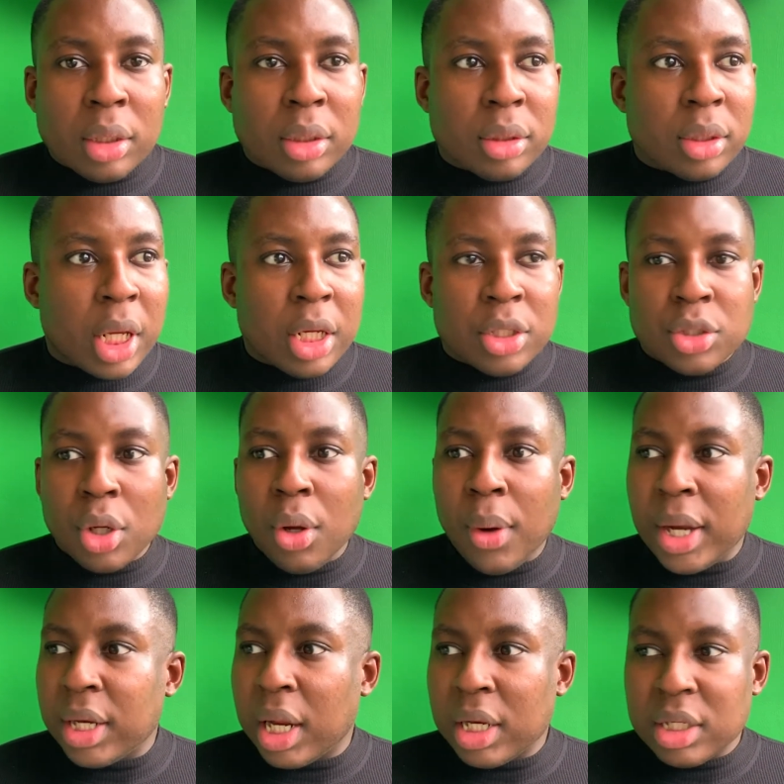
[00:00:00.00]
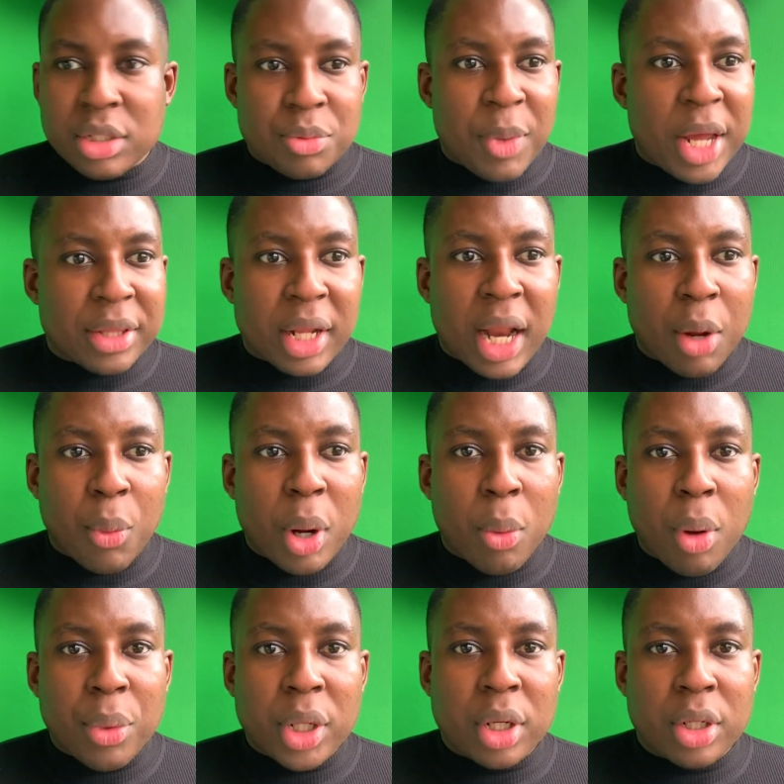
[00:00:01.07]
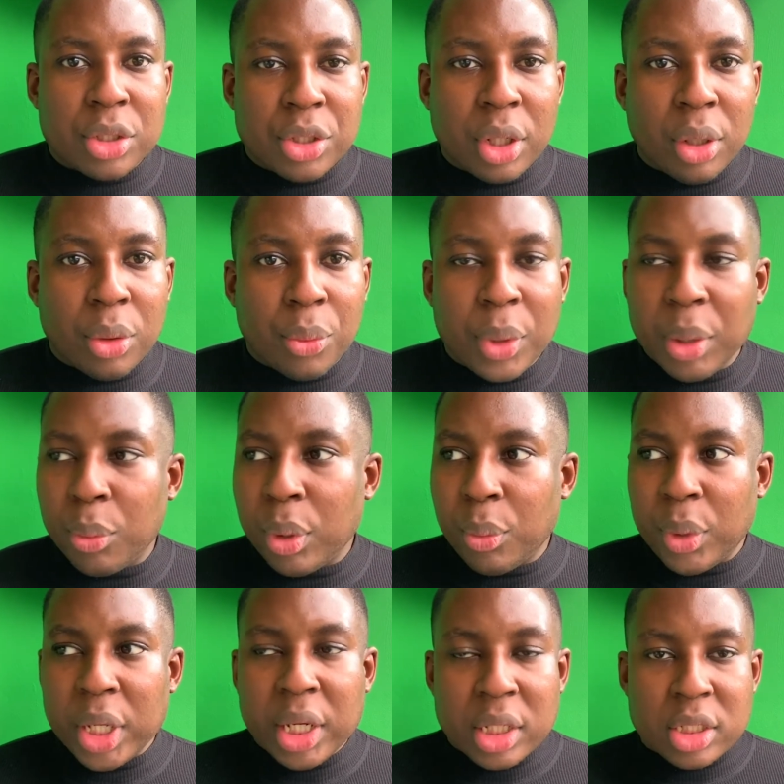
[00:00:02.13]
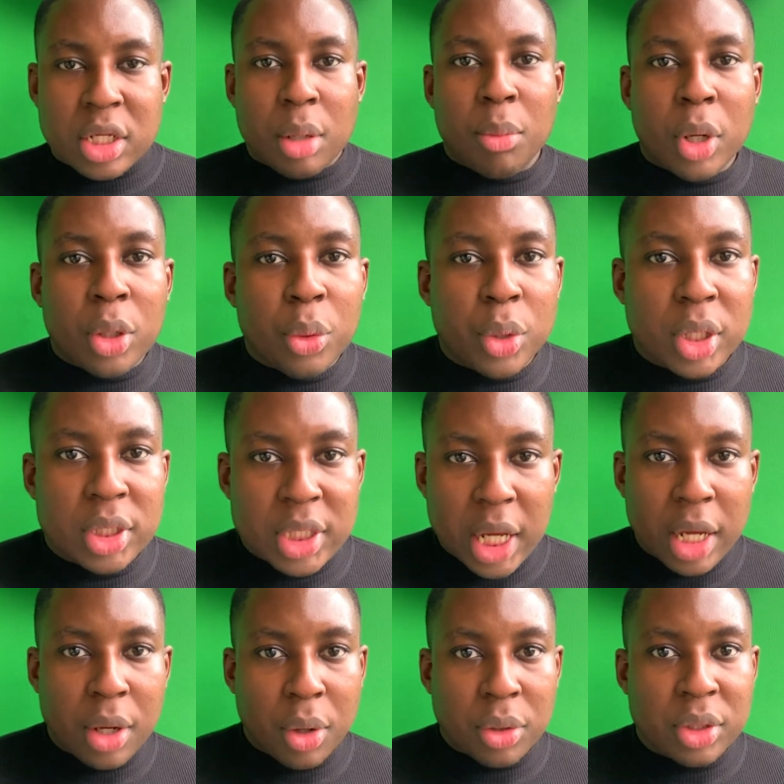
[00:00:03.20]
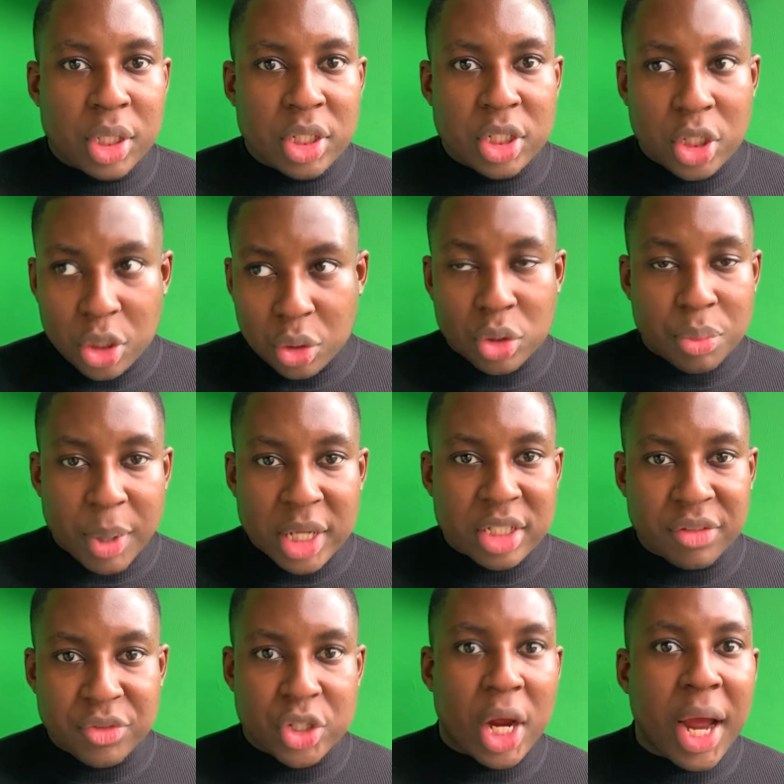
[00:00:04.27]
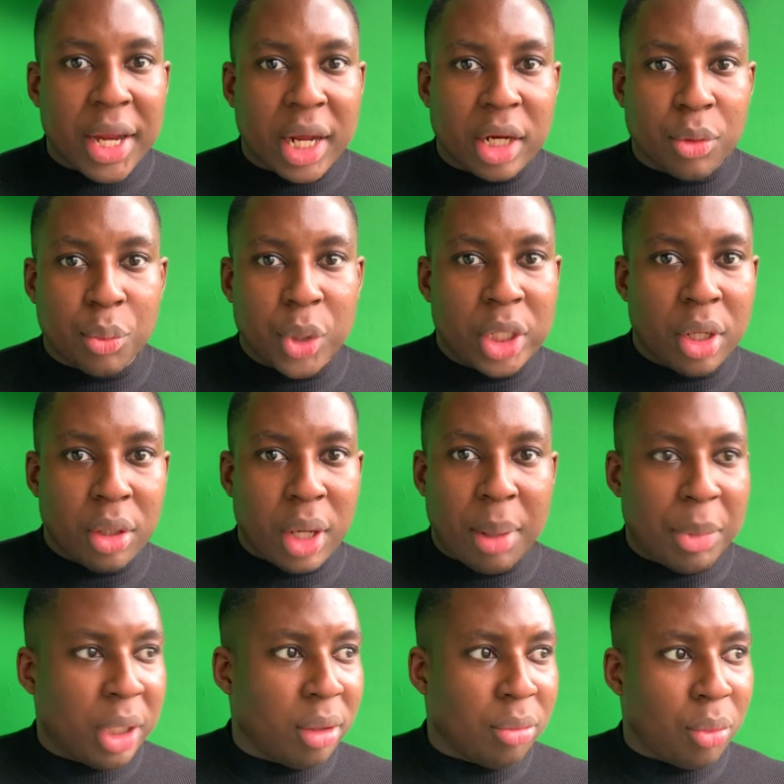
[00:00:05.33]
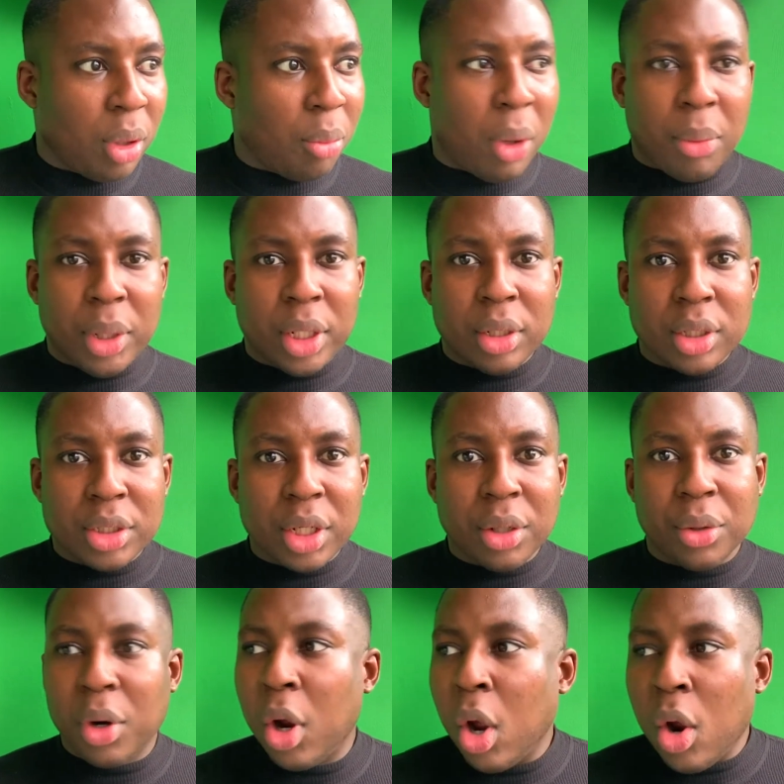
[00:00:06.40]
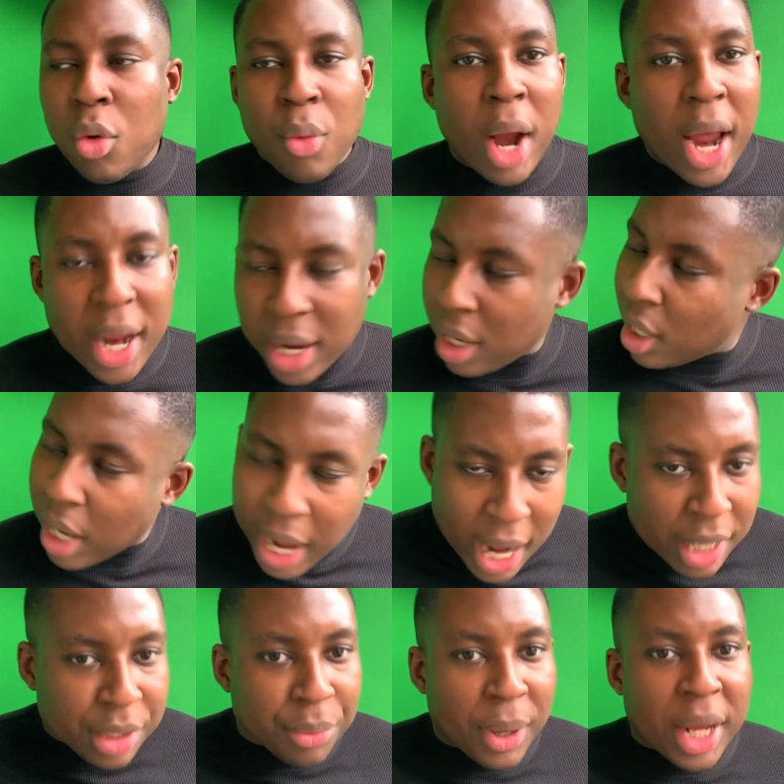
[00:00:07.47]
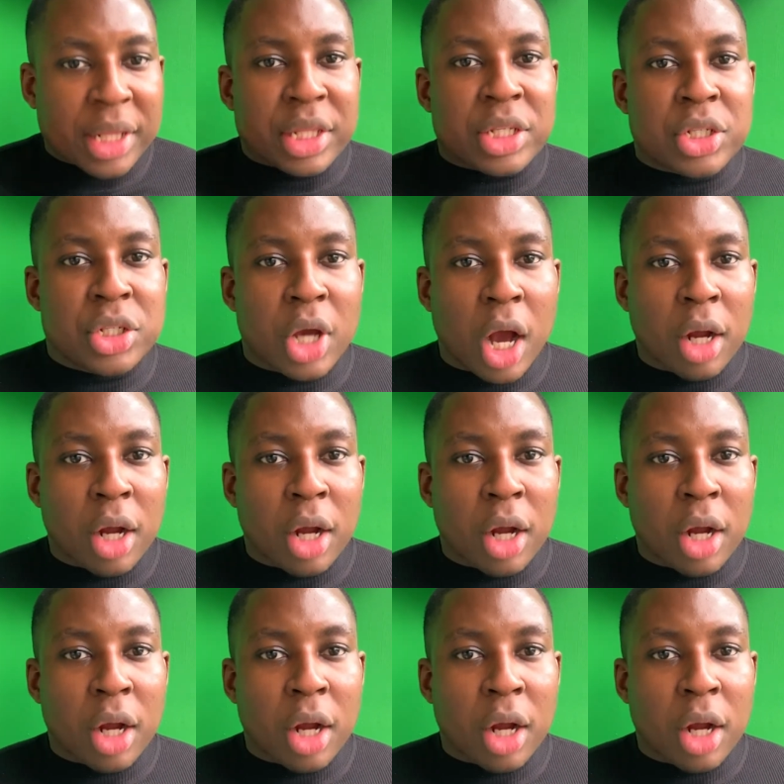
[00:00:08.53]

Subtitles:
King Saul and his men, they're like, wait, what are we gonna do? We need someone who can take on this huge, massive giant. What are we gonna do, right? Anyway, this